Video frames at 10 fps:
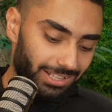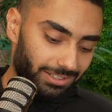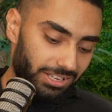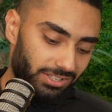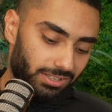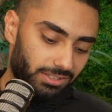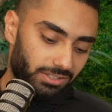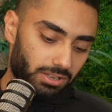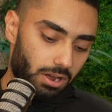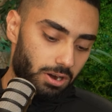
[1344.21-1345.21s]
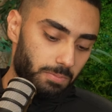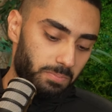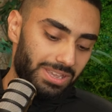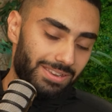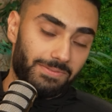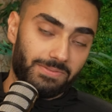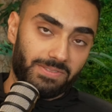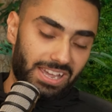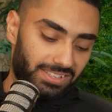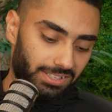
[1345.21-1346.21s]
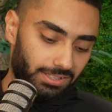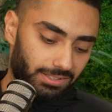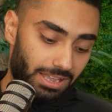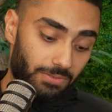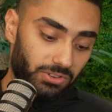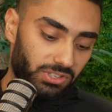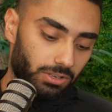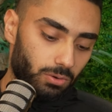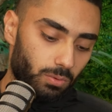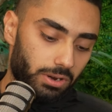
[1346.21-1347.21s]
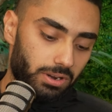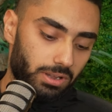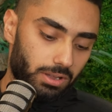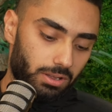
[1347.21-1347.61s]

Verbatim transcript: Listings are being vetted, every single one.